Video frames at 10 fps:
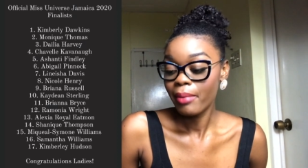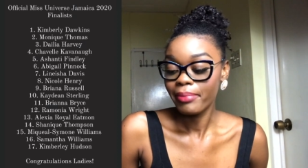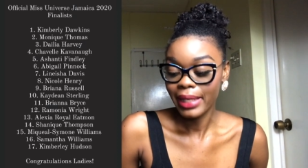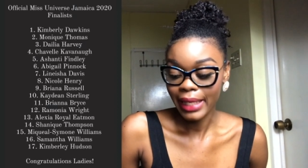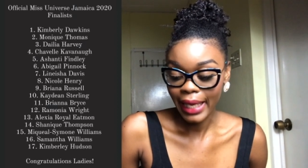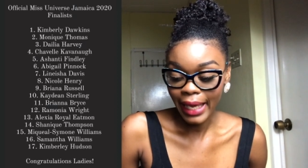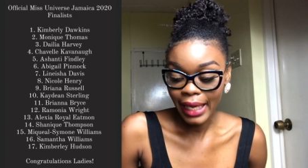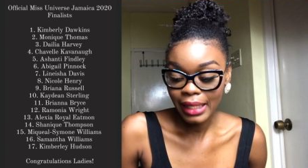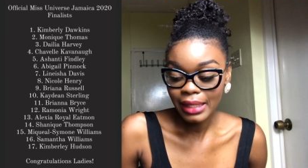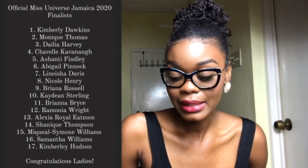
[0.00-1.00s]

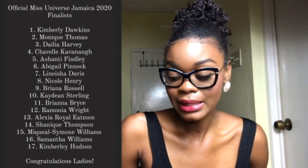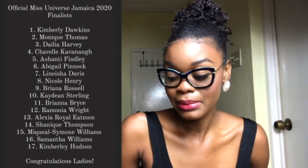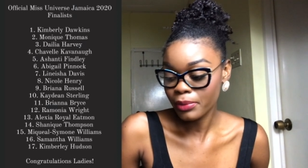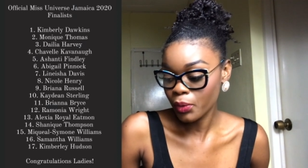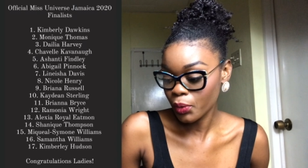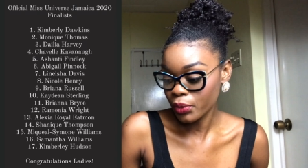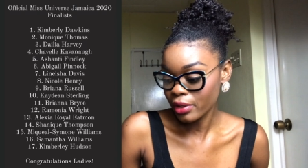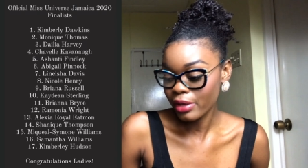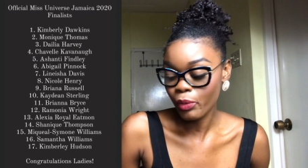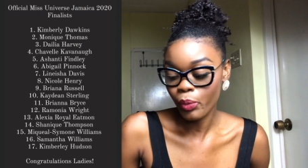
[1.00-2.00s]
Mikhail Simone
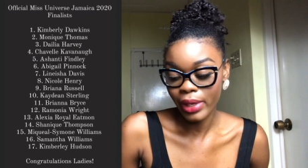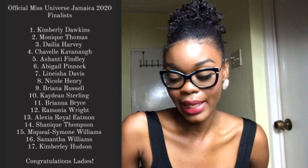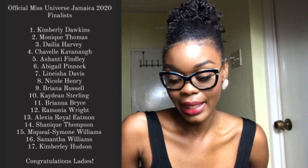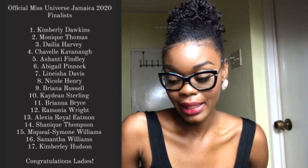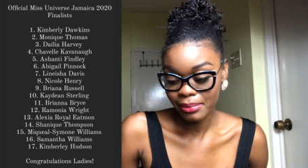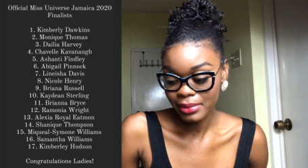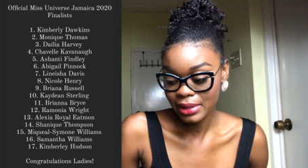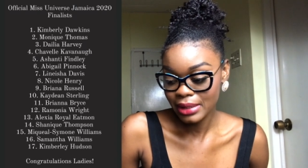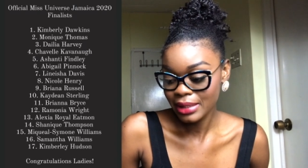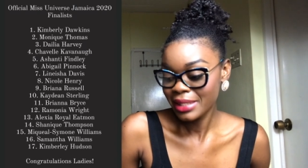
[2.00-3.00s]
Williams,
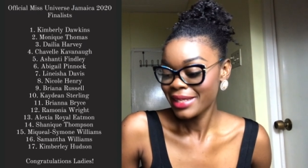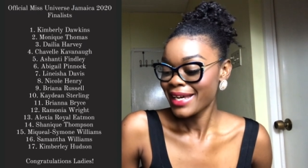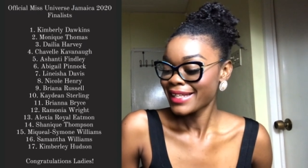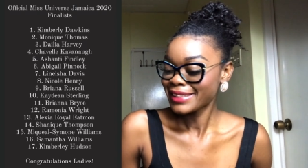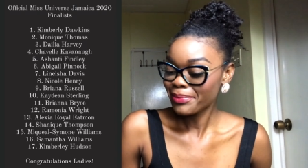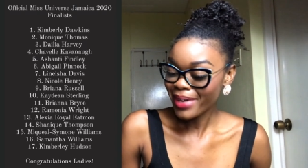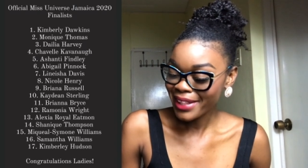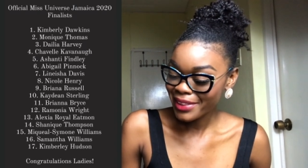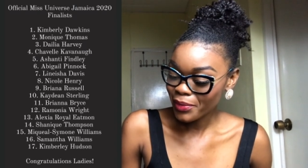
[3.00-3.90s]
Samantha